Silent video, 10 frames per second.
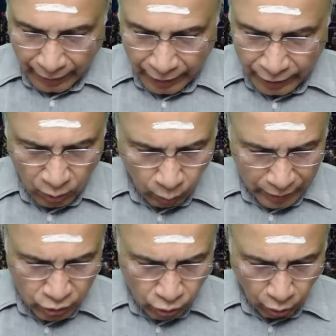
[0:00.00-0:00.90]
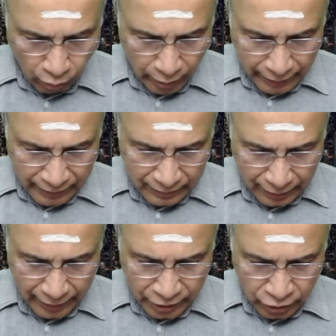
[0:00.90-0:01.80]
Engine 1's core
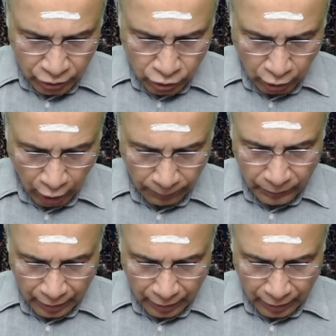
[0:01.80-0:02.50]
deceleration stopped,